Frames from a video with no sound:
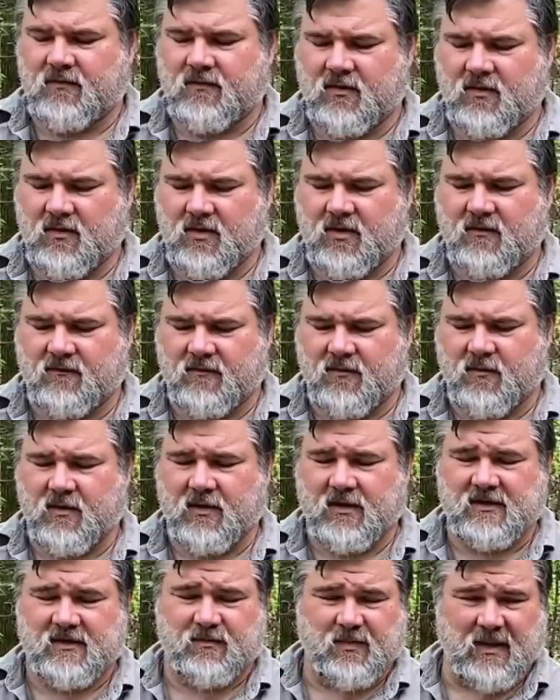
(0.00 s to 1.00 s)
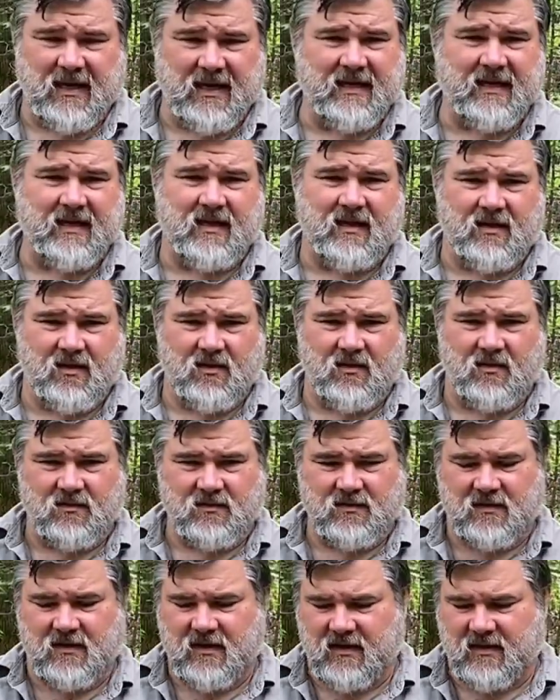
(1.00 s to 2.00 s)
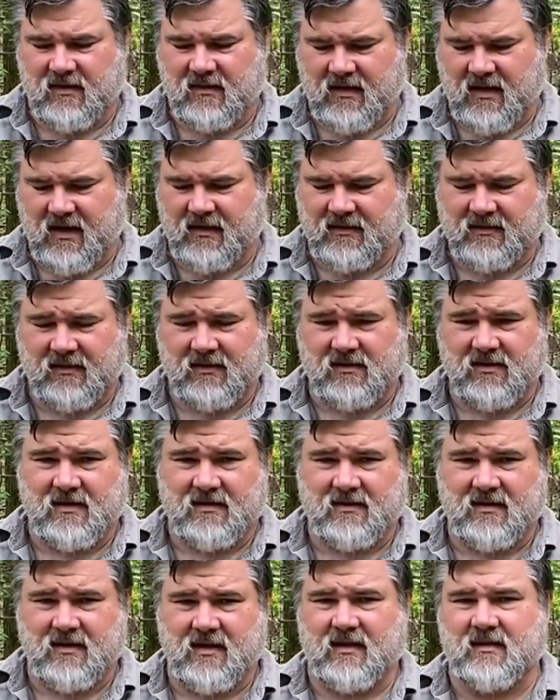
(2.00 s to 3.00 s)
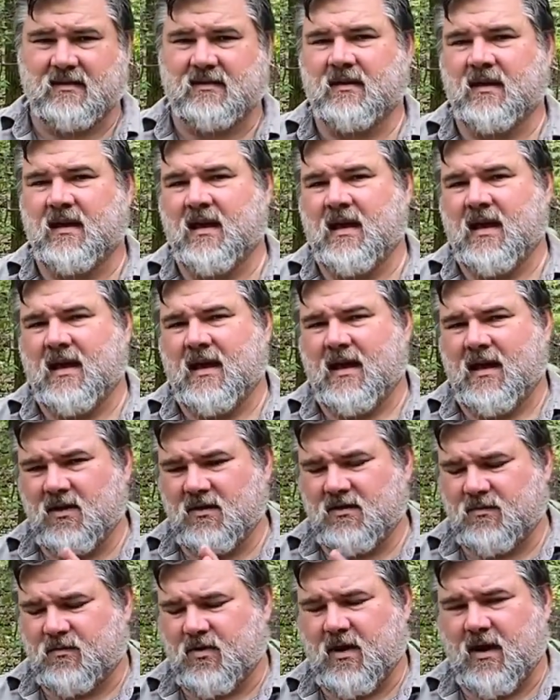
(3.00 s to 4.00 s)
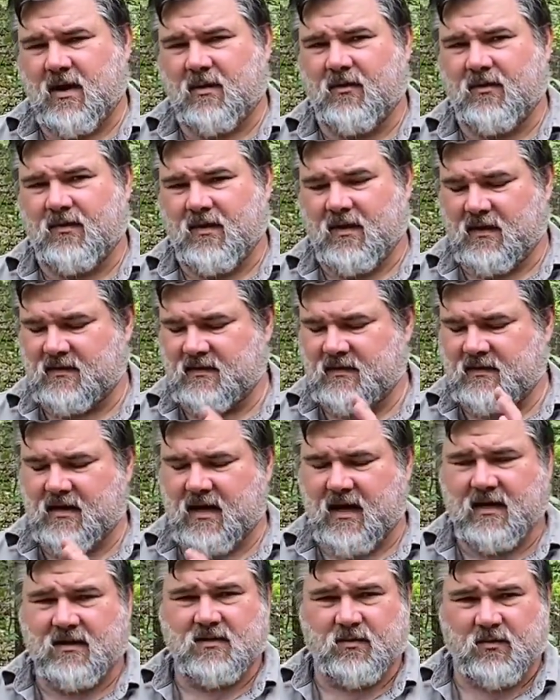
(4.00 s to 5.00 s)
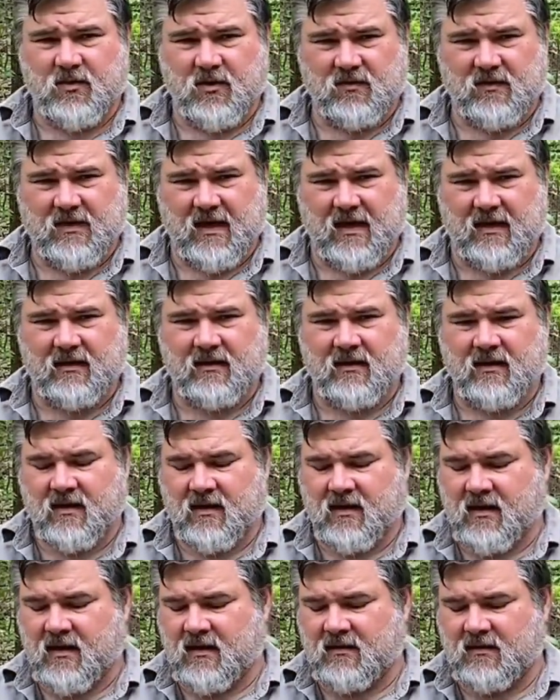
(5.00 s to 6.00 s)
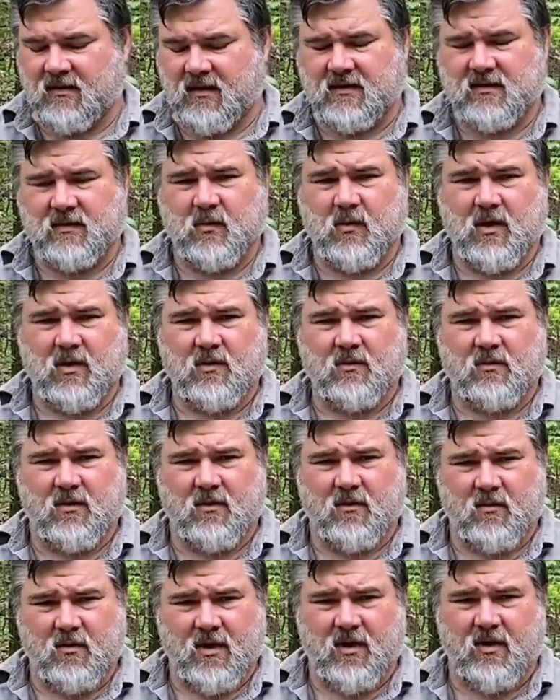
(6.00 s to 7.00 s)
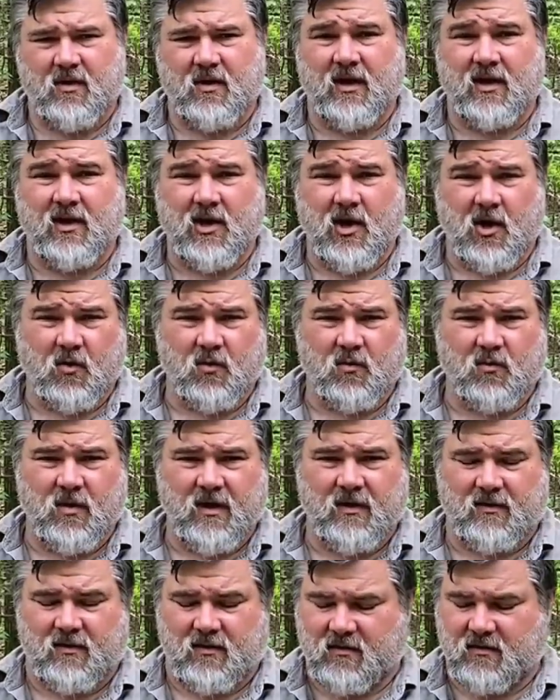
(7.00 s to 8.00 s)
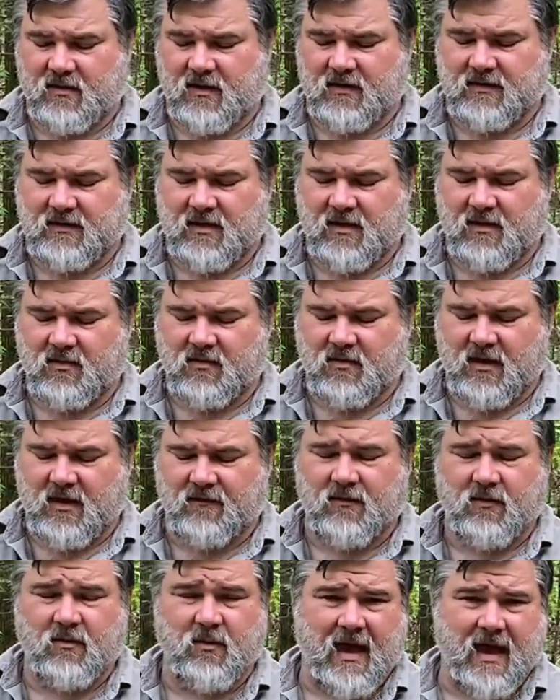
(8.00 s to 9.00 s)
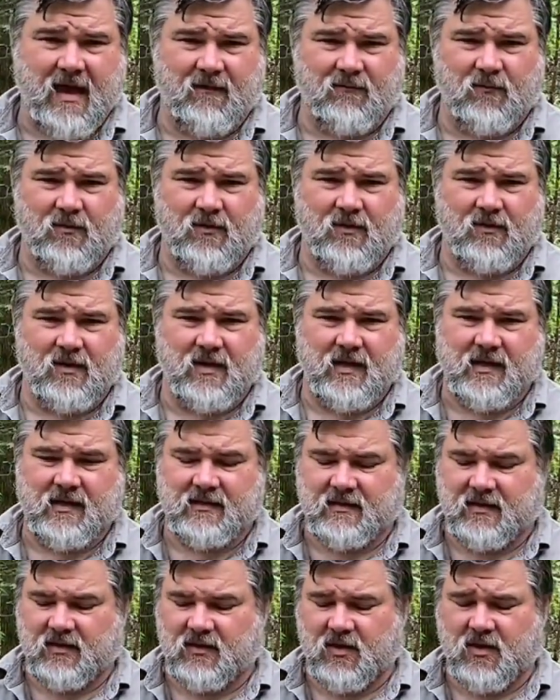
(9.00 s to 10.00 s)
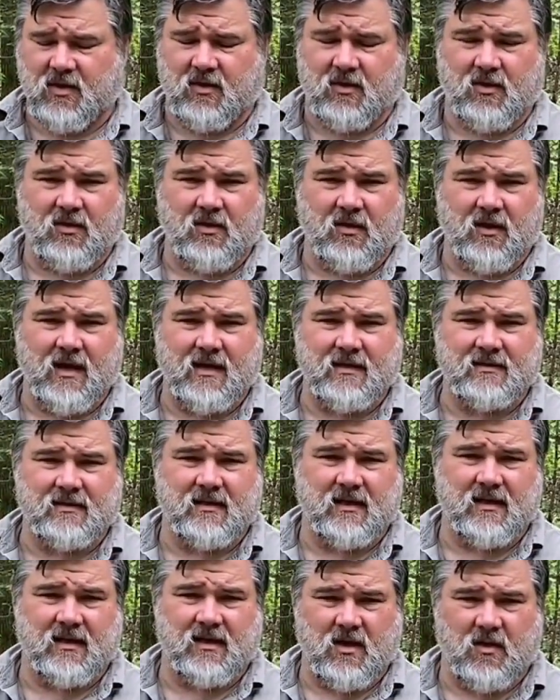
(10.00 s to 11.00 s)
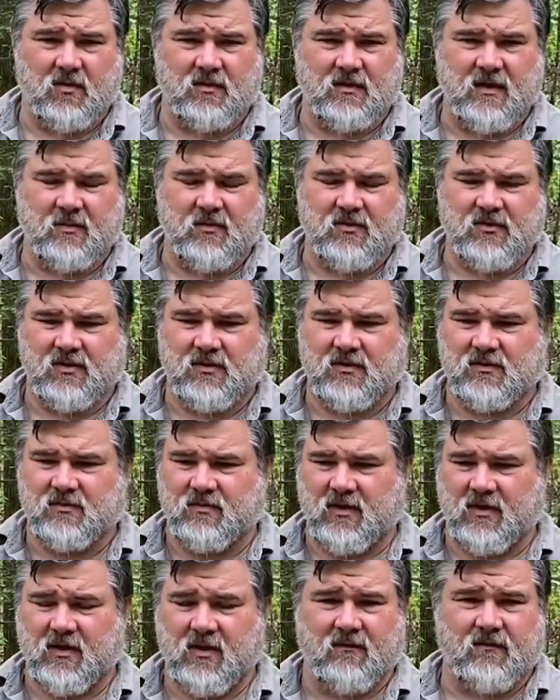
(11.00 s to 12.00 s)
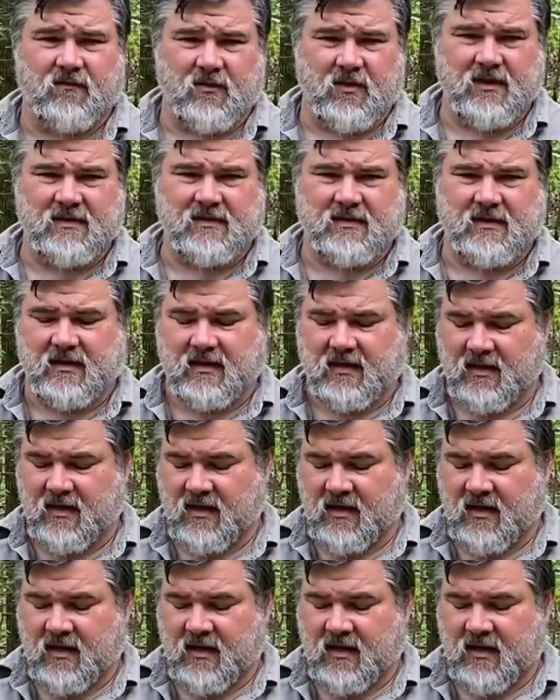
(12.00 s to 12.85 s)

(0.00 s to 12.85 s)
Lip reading: if you're looking for expedient use, then I suggest this. Here's the problem with this. Isobutane doesn't work real well in cold weather. And so if you have one of these and you're going to utilize it in cold temperatures below freezing,